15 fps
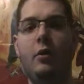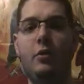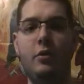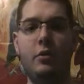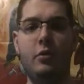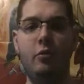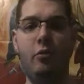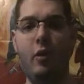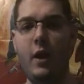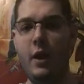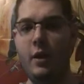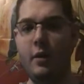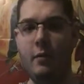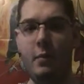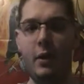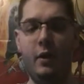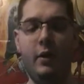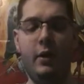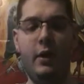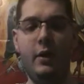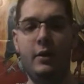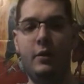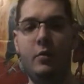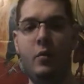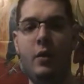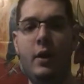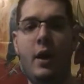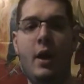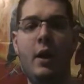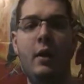just great abilities and
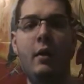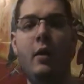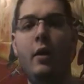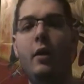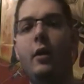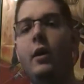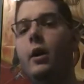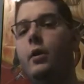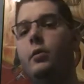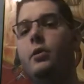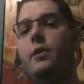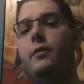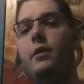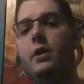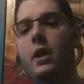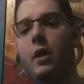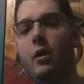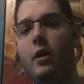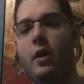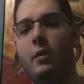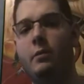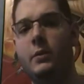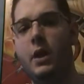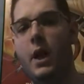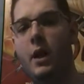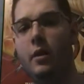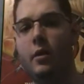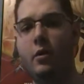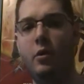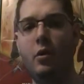whatnot. Like I was even telling
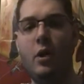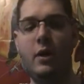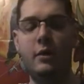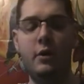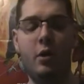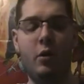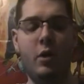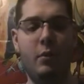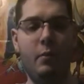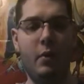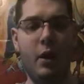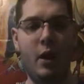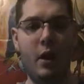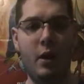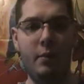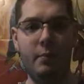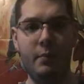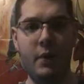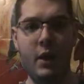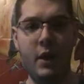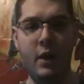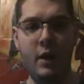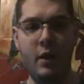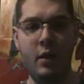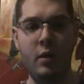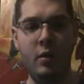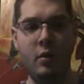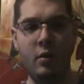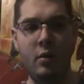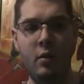Tyler, you guys know him,
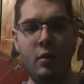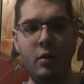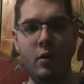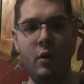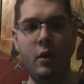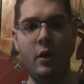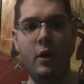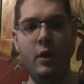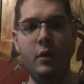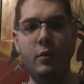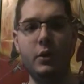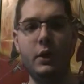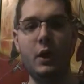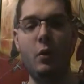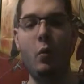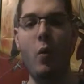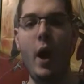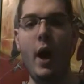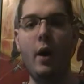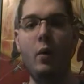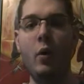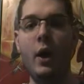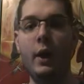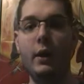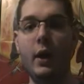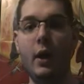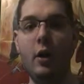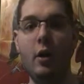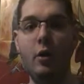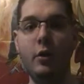he was like, wow,
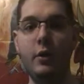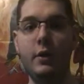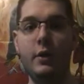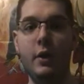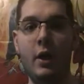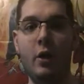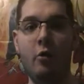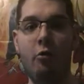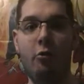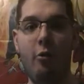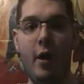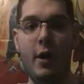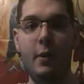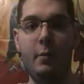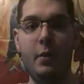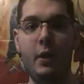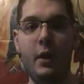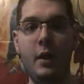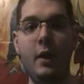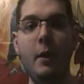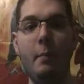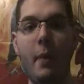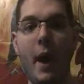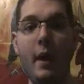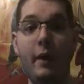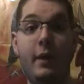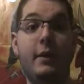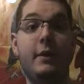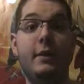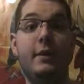that card is incredibly
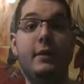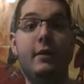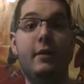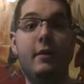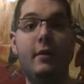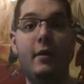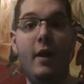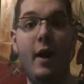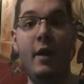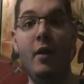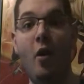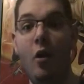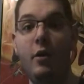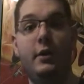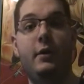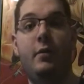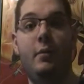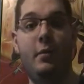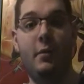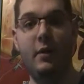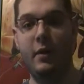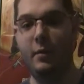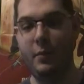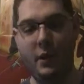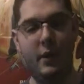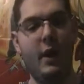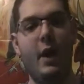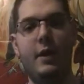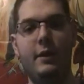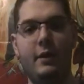balanced and awesome. And I'm
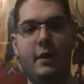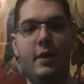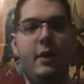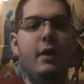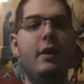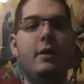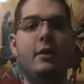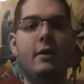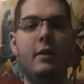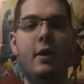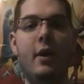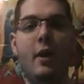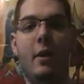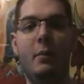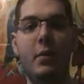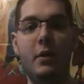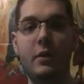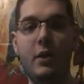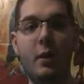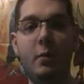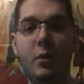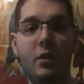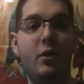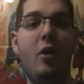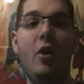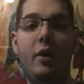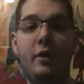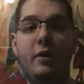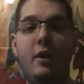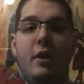like, yes, it is, because they put
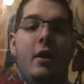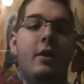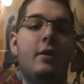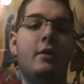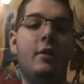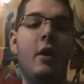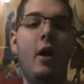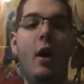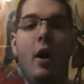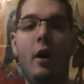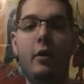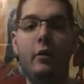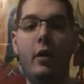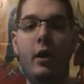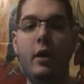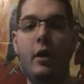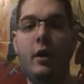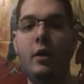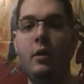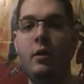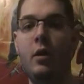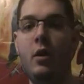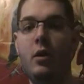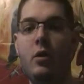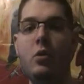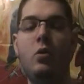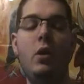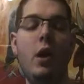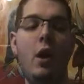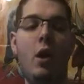thought into this. Unlike in
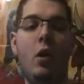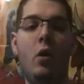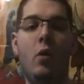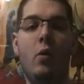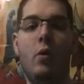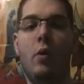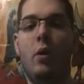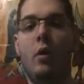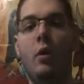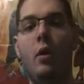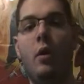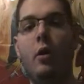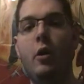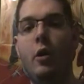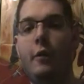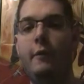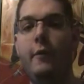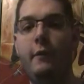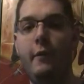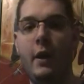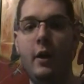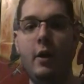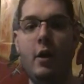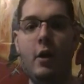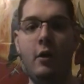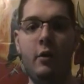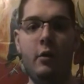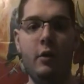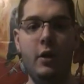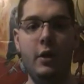Yu-Gi-Oh! Or Cardfight
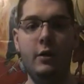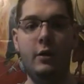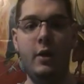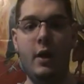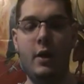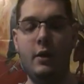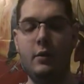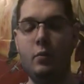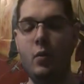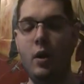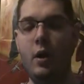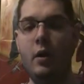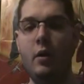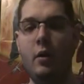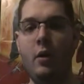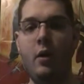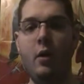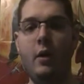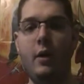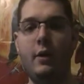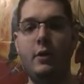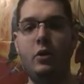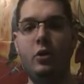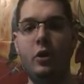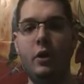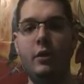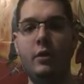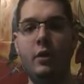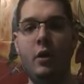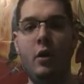Vanguard these days, where it's
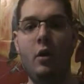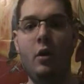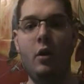just,